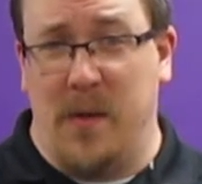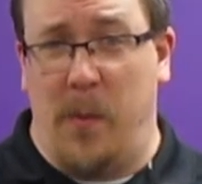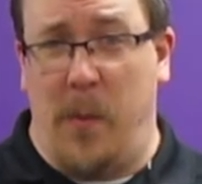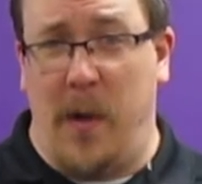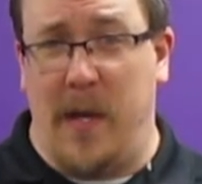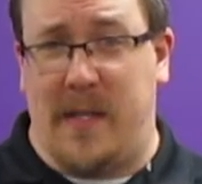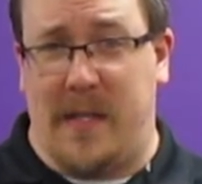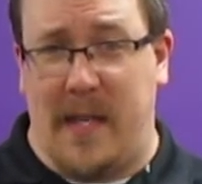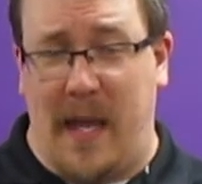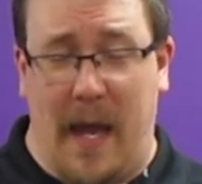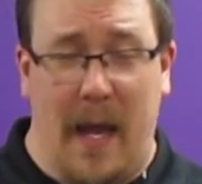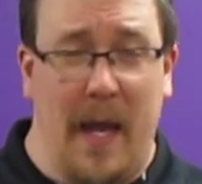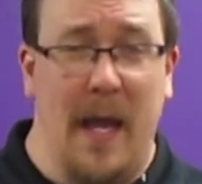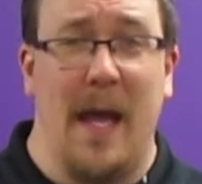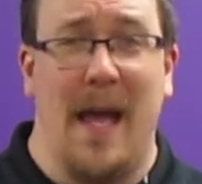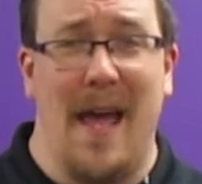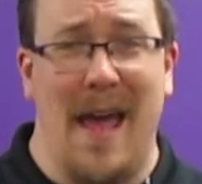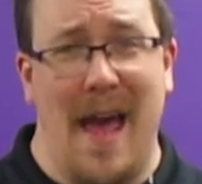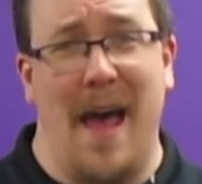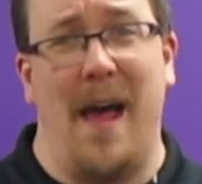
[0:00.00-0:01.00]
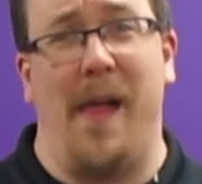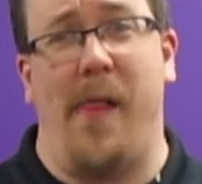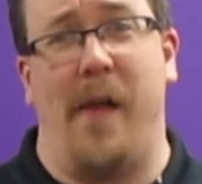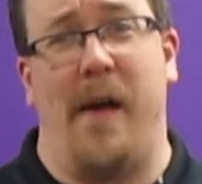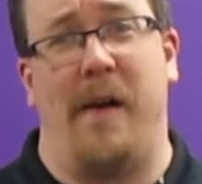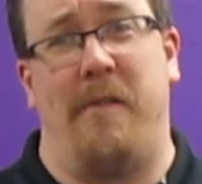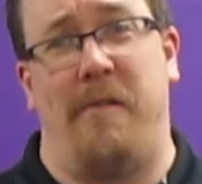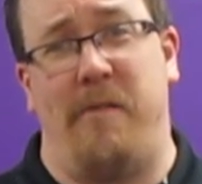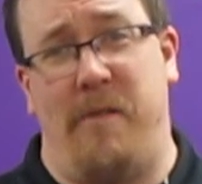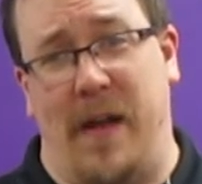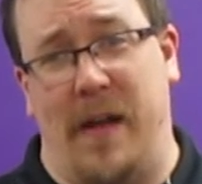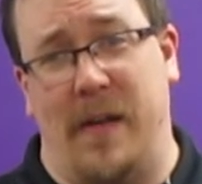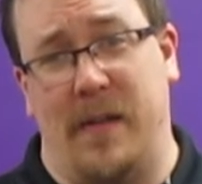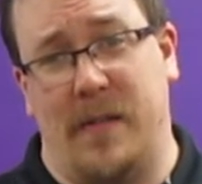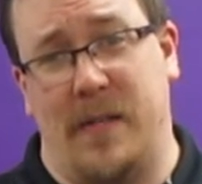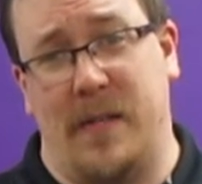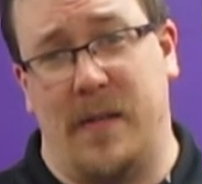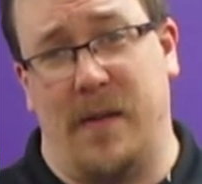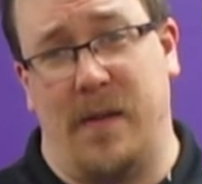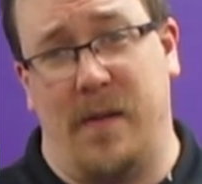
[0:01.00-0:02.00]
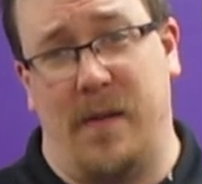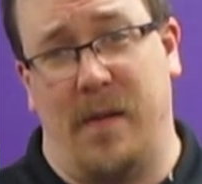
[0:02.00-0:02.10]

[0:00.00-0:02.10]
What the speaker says: we'd say elephant.